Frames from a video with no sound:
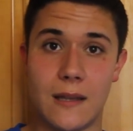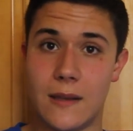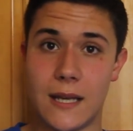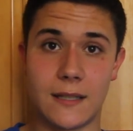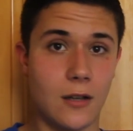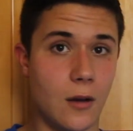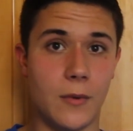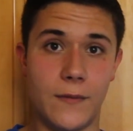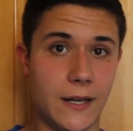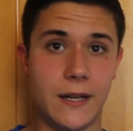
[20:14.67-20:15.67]
the
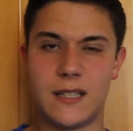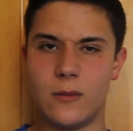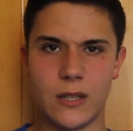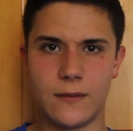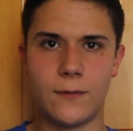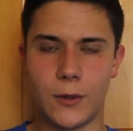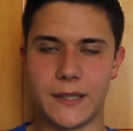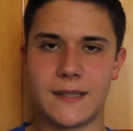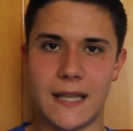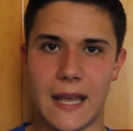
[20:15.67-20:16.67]
Atoma variant to really fully
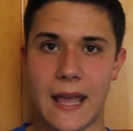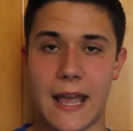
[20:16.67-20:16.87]
see